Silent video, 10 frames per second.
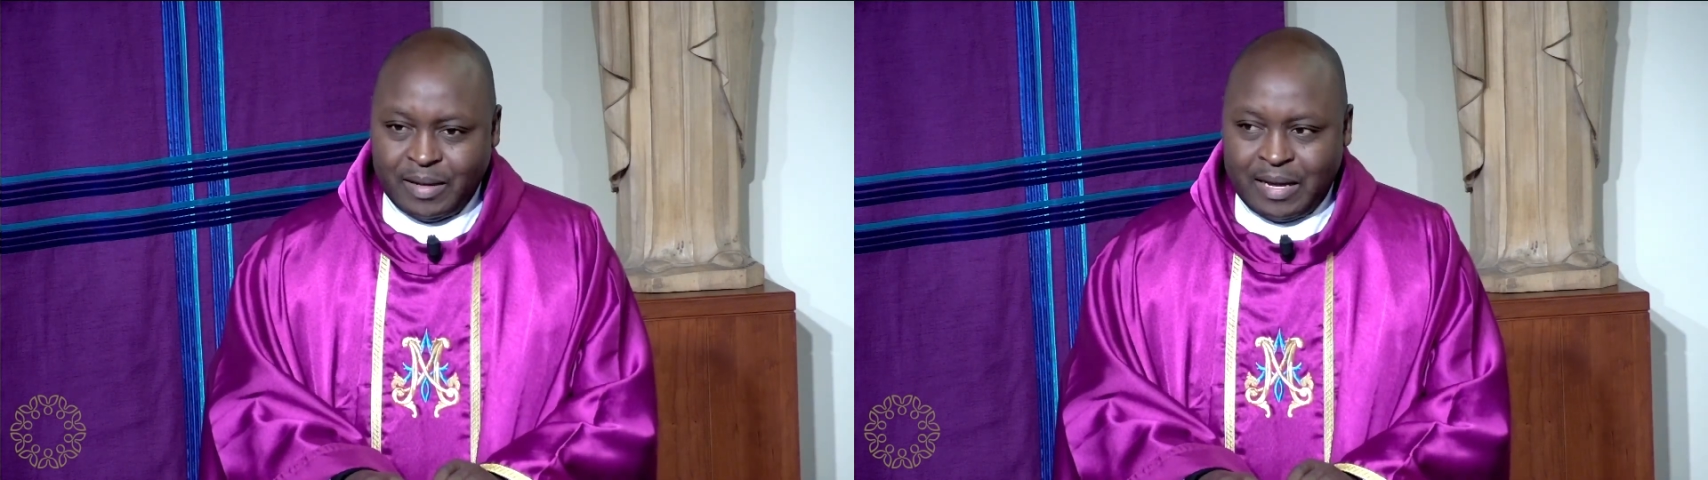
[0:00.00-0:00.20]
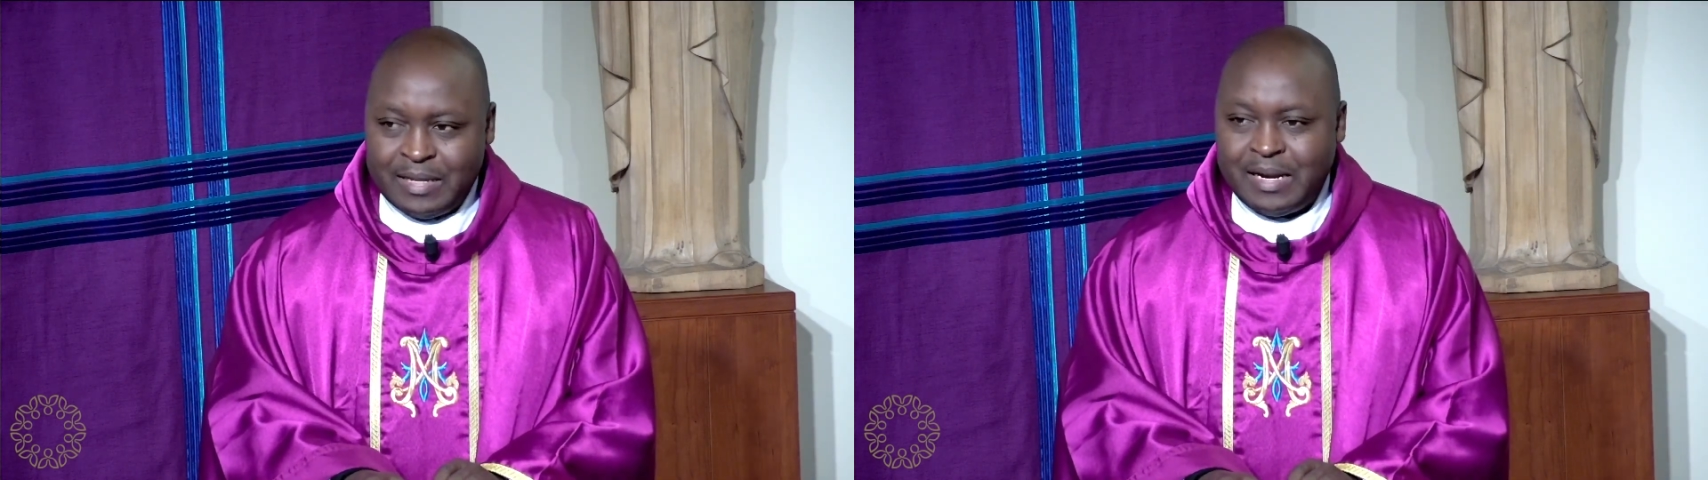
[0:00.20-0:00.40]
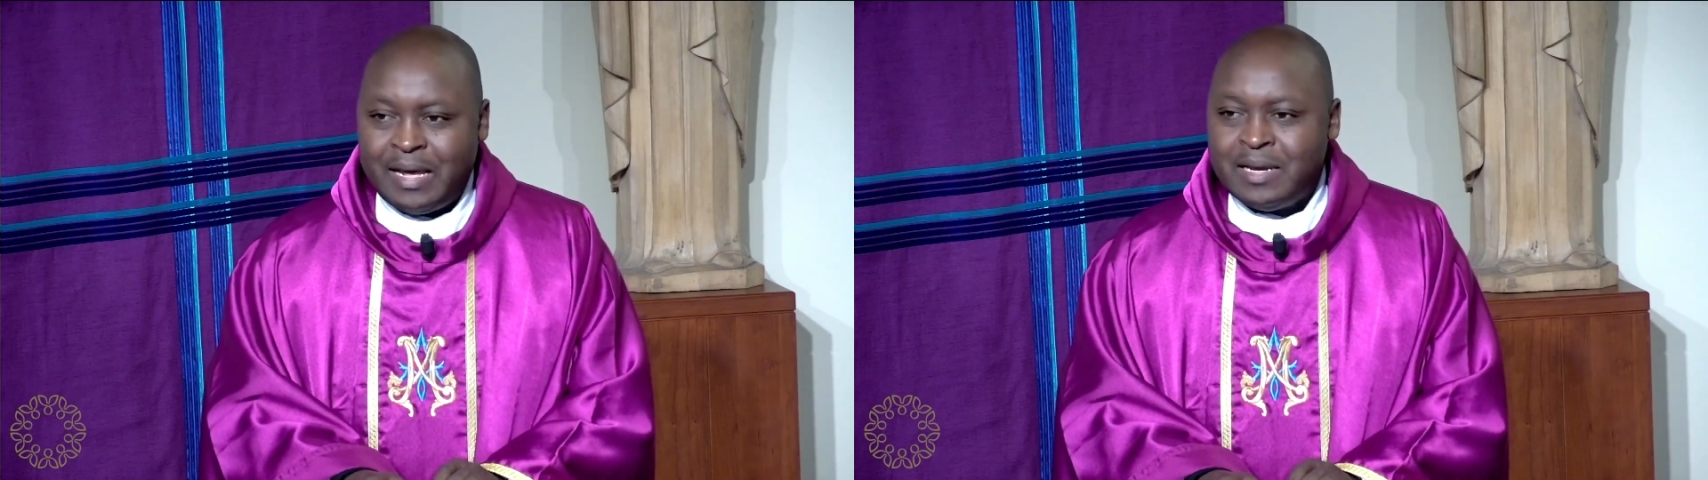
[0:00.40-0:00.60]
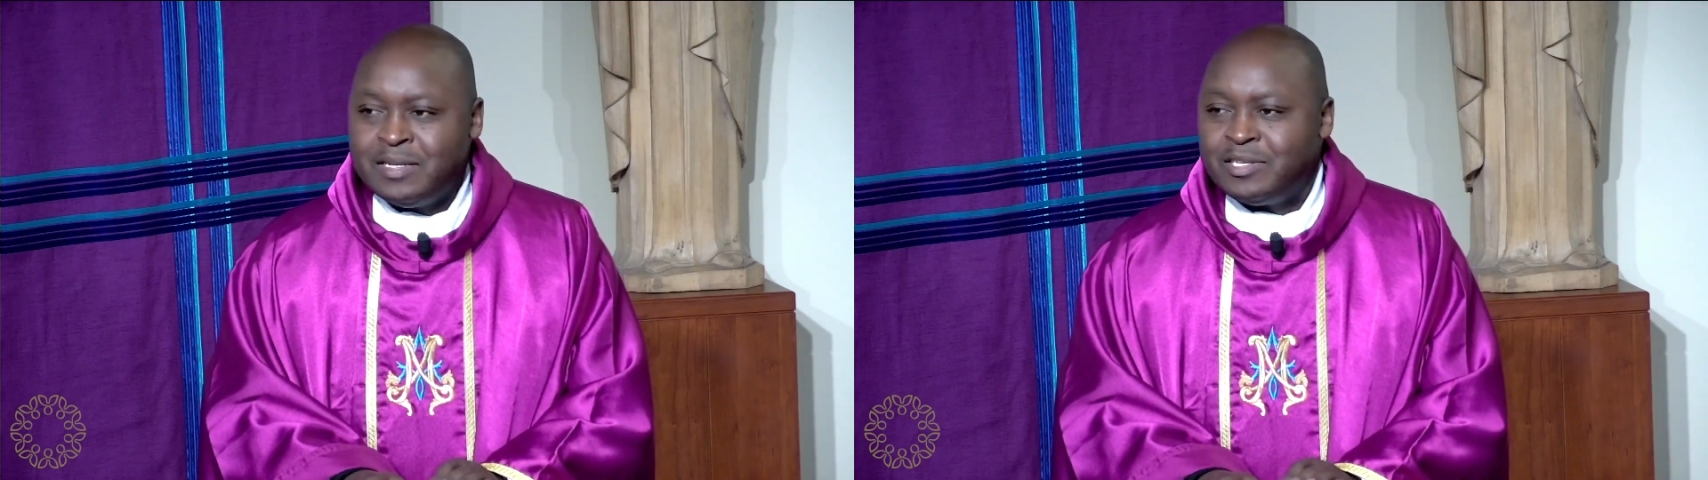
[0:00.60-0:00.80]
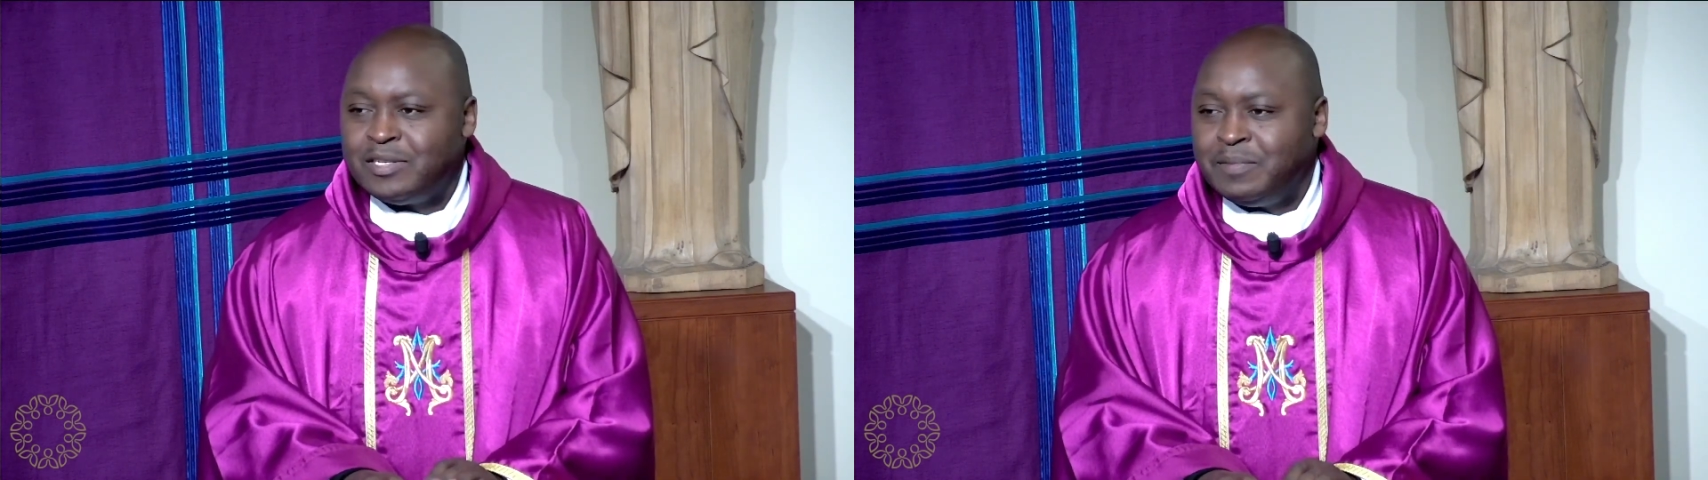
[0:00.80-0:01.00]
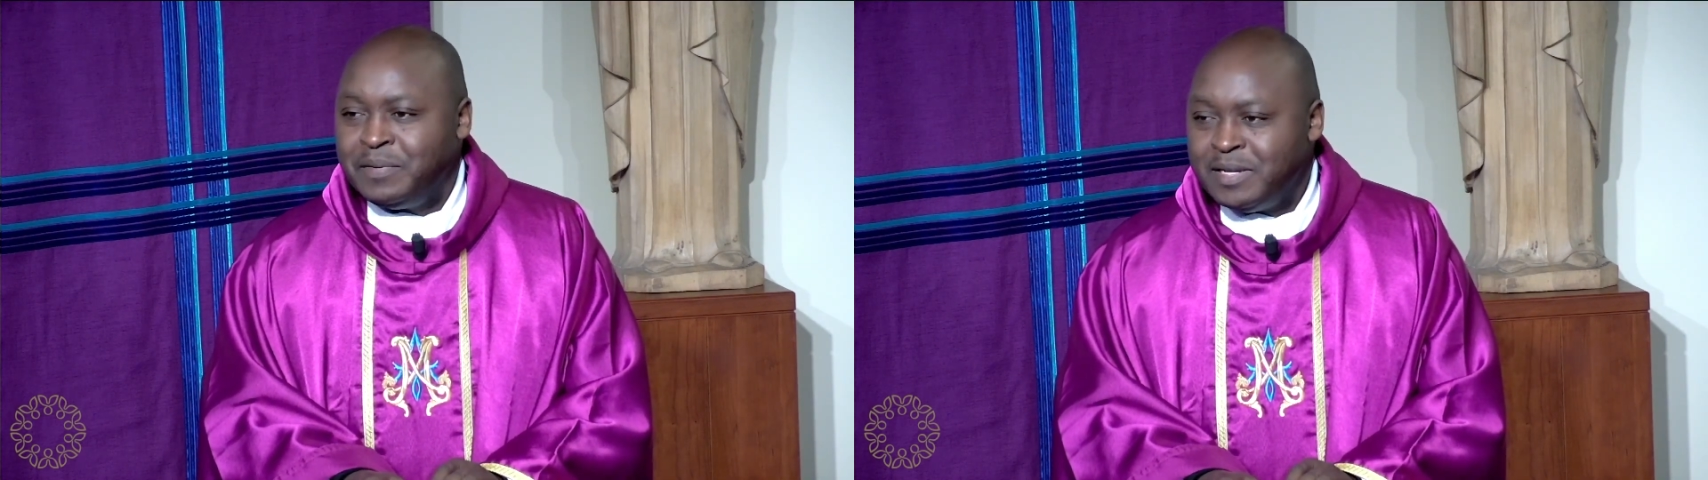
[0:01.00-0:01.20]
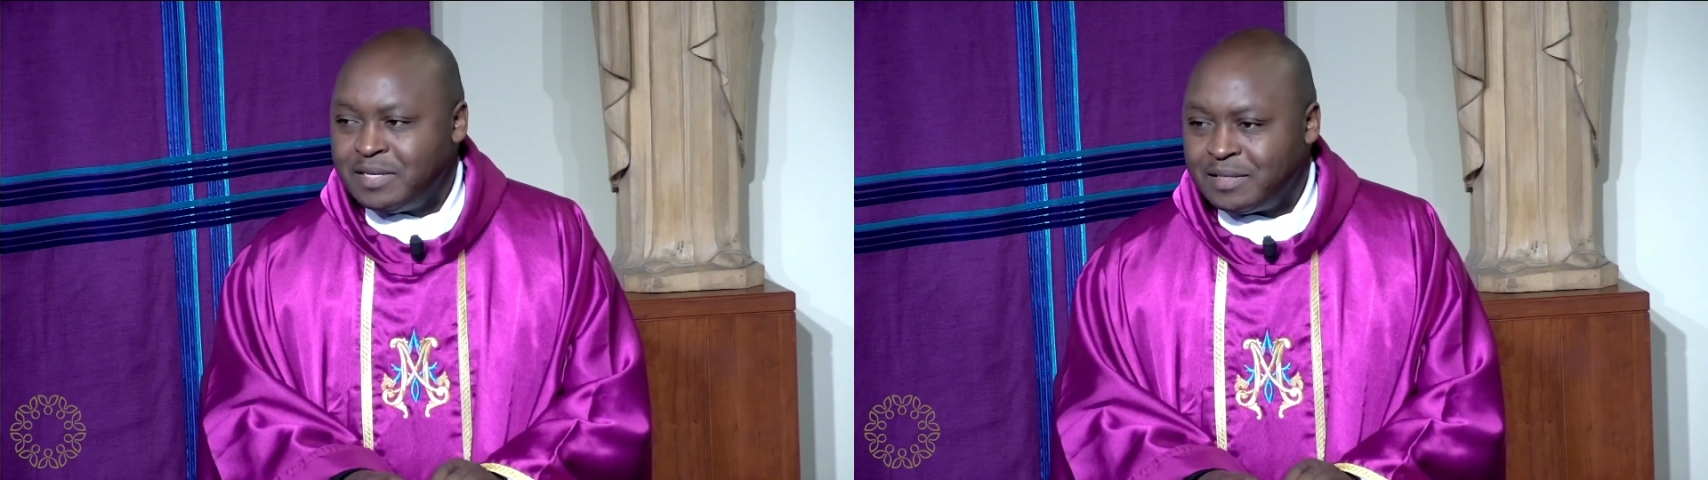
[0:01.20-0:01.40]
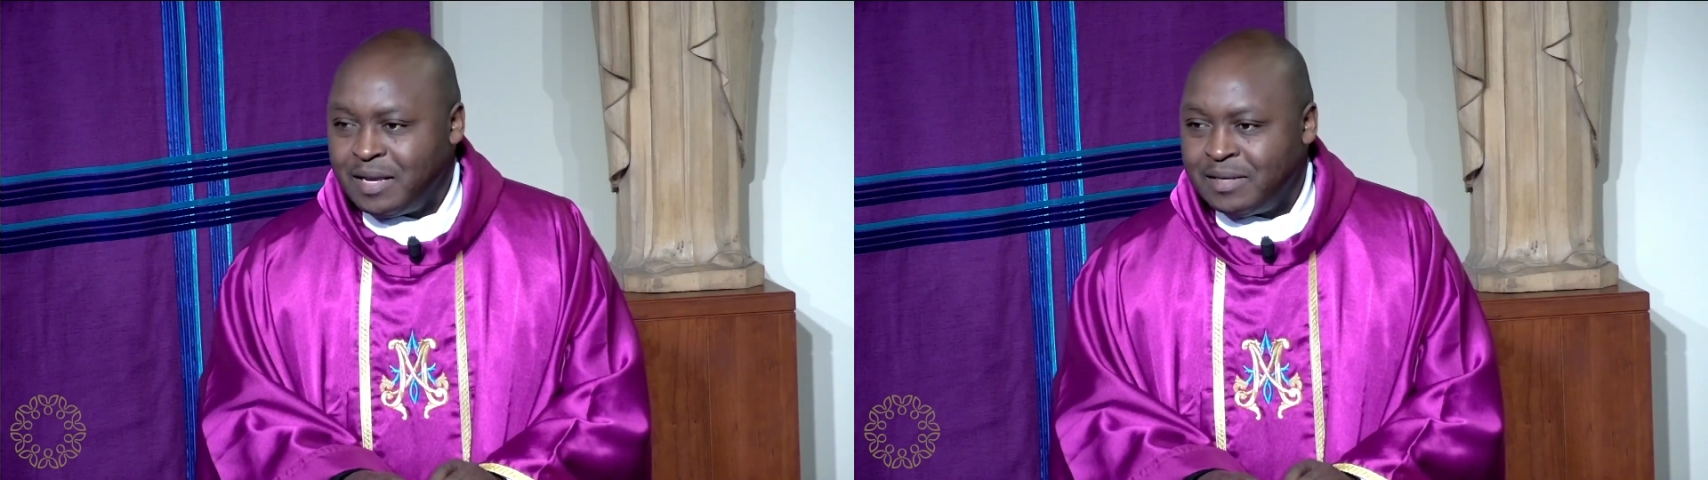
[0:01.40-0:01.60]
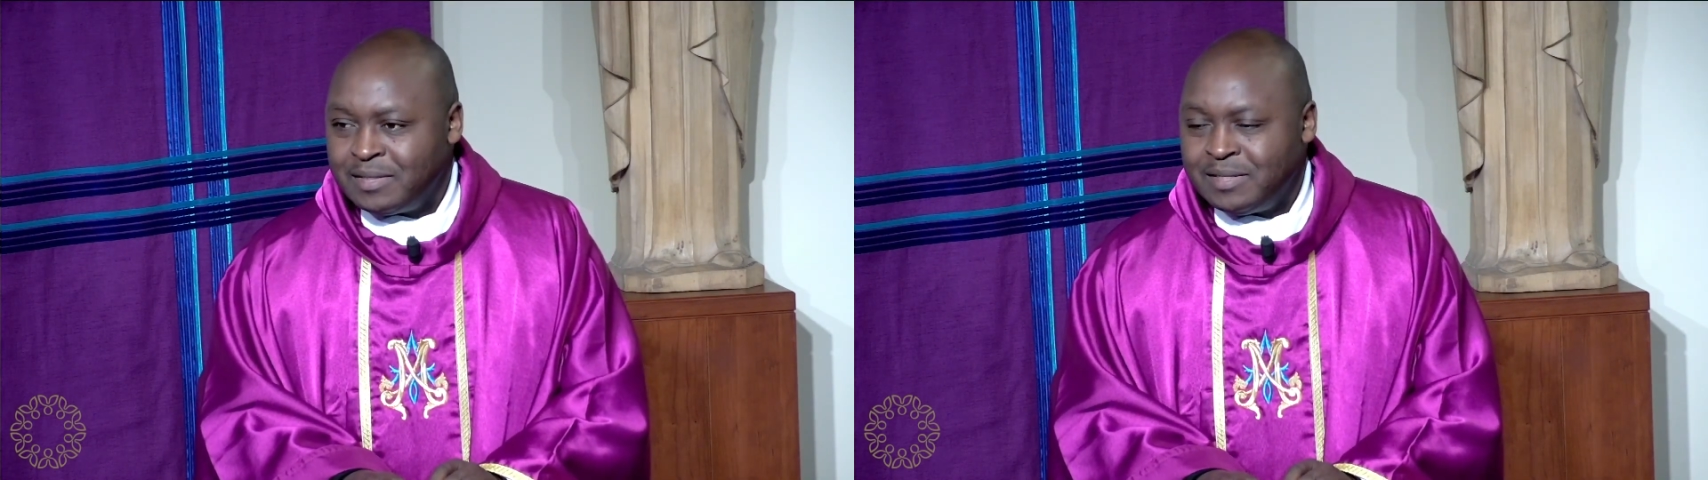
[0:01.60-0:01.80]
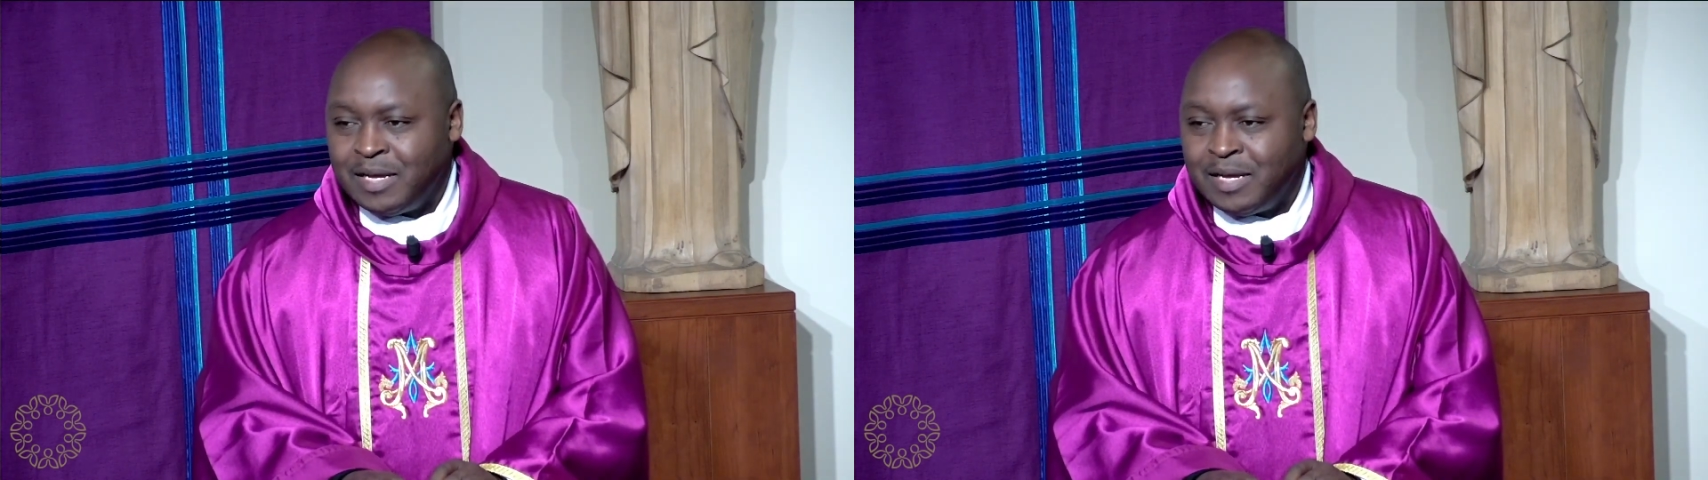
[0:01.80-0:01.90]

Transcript: And the line simply says